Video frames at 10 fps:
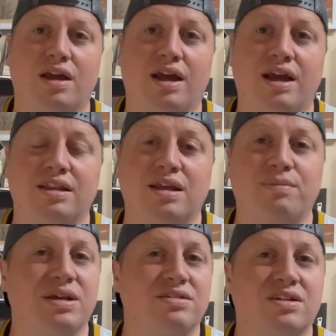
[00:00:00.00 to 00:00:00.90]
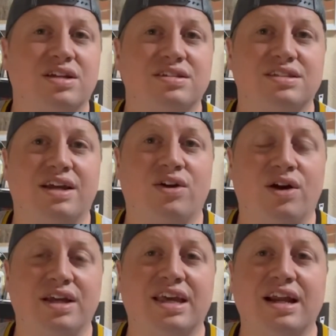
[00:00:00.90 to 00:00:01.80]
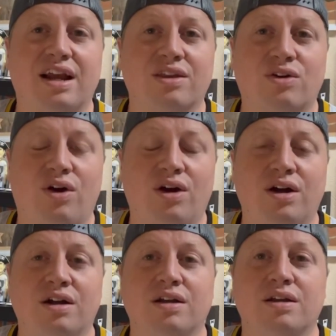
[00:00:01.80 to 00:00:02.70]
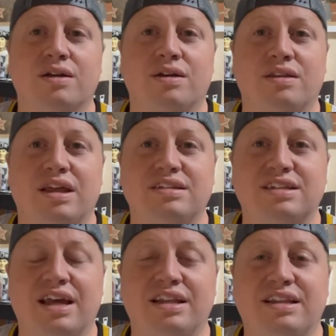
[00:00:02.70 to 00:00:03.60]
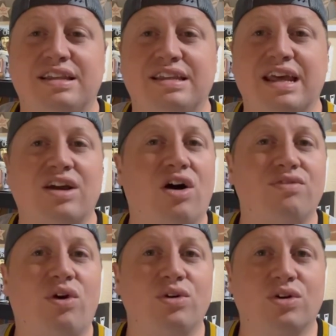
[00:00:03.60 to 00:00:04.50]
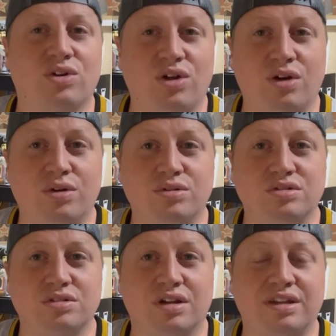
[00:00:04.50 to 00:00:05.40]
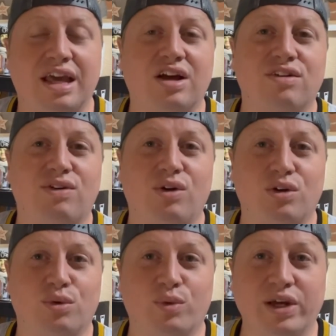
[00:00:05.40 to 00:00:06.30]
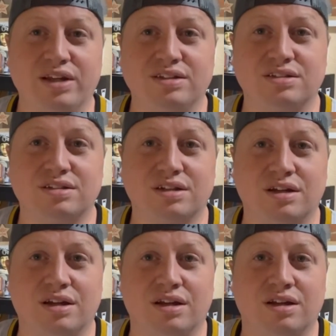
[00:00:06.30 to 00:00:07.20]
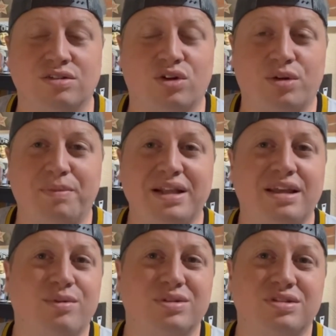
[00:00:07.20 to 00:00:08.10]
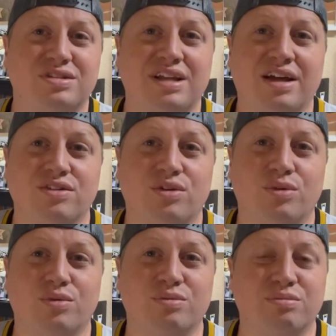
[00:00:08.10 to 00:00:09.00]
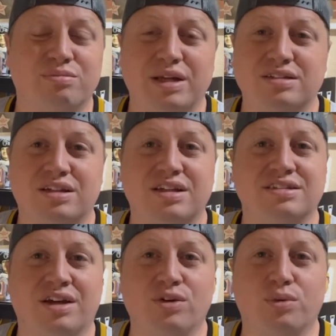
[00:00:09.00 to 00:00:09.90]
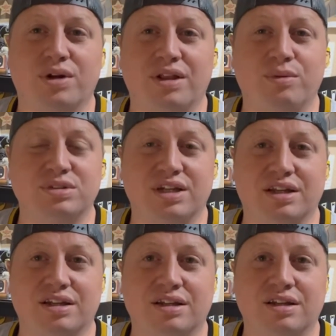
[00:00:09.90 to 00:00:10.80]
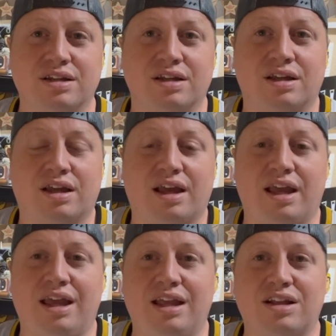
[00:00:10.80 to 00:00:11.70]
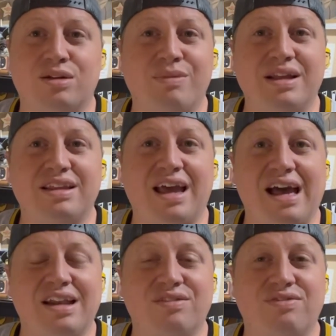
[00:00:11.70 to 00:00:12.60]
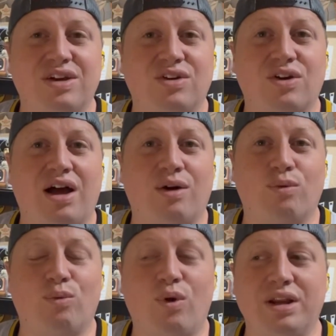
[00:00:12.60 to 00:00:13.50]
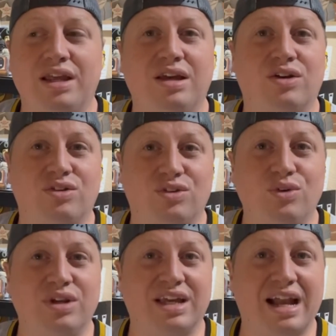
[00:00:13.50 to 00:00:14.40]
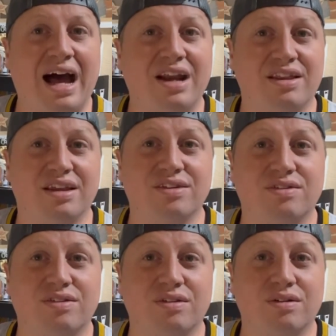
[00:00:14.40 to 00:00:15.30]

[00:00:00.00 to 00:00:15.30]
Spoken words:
they basically said, "All right, get out of the car." They said, "Take off all your clothes, take off all your rings." So Clemente was just down to basically his underwear. That was it. And Clemente had to figure out what he could do to get out of this.